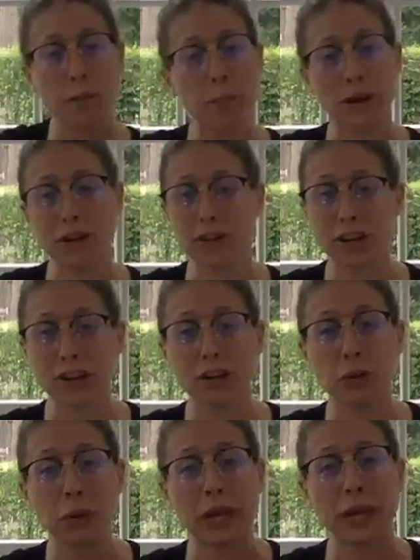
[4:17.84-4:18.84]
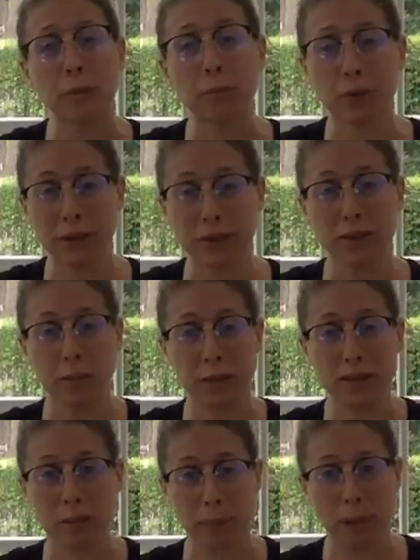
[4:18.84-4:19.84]
printer and you can't print this piece
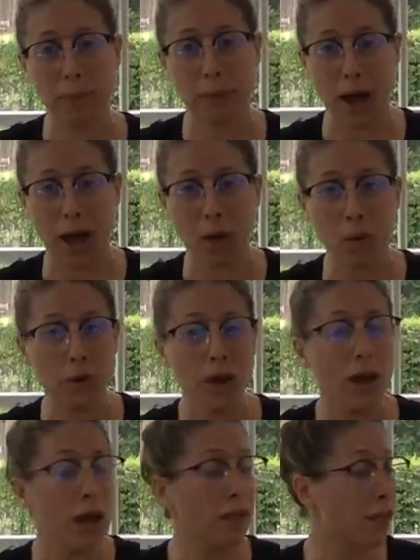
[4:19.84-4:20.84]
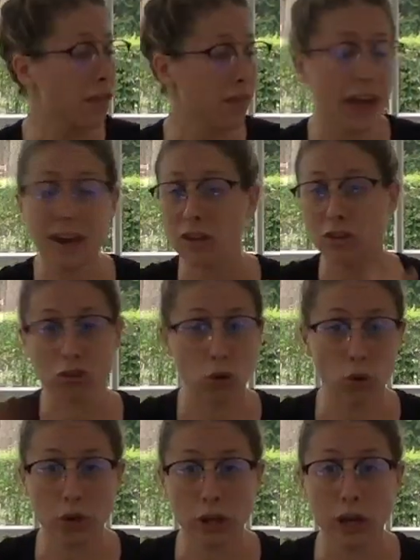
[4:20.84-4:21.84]
of paper out, then that is
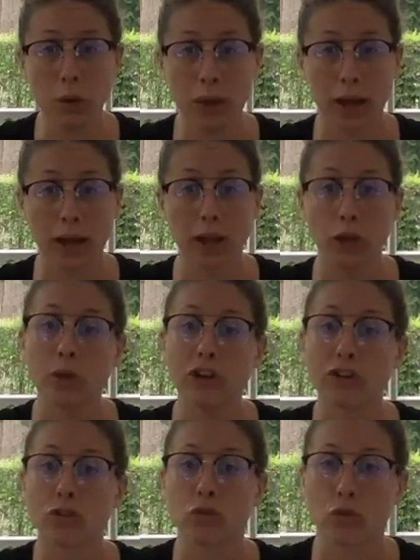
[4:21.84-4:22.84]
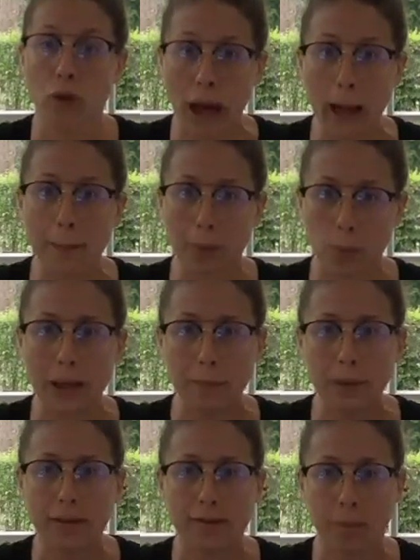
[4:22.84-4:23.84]
totally okay. You can just grab a white
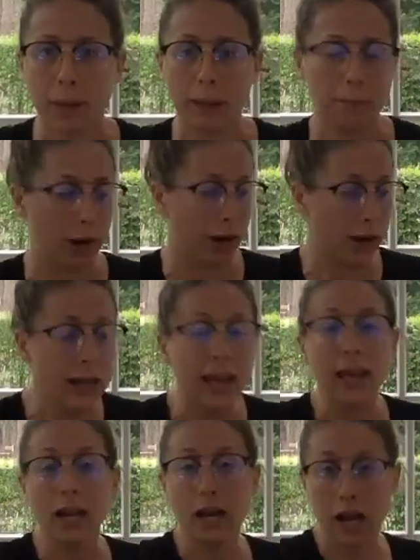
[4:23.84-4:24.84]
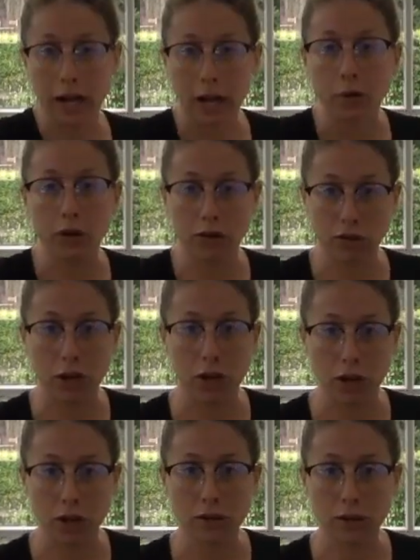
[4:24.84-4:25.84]
piece of paper and cut out a
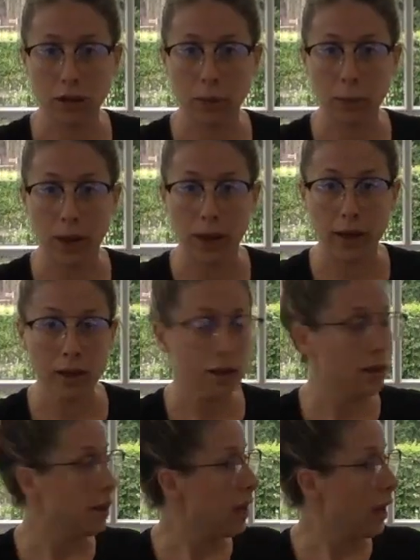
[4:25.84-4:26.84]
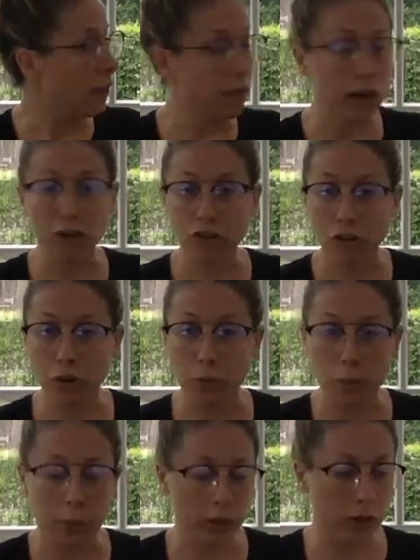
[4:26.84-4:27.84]
circle, okay? And then I'll show you
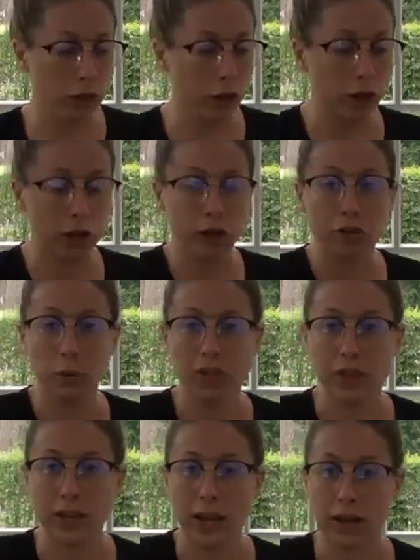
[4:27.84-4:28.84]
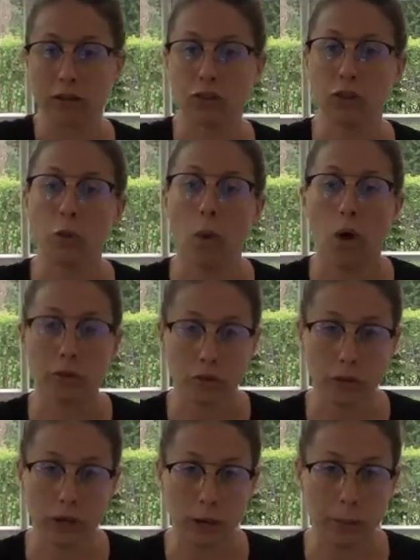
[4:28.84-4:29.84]
what you're gonna do with it next. So you also
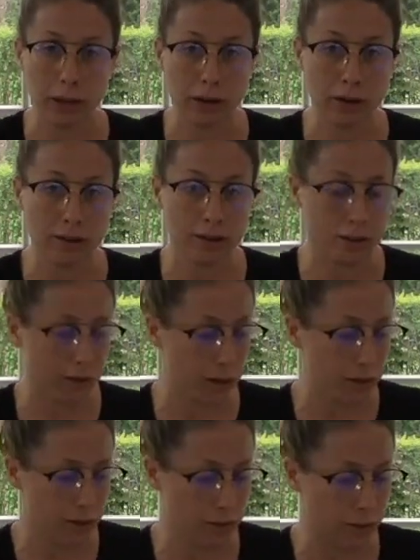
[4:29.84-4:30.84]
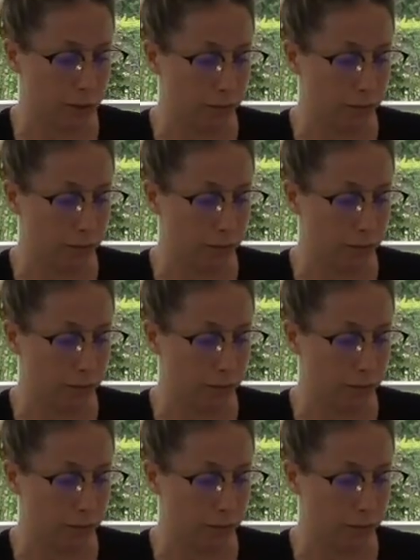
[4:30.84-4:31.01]
need a pair of scissors.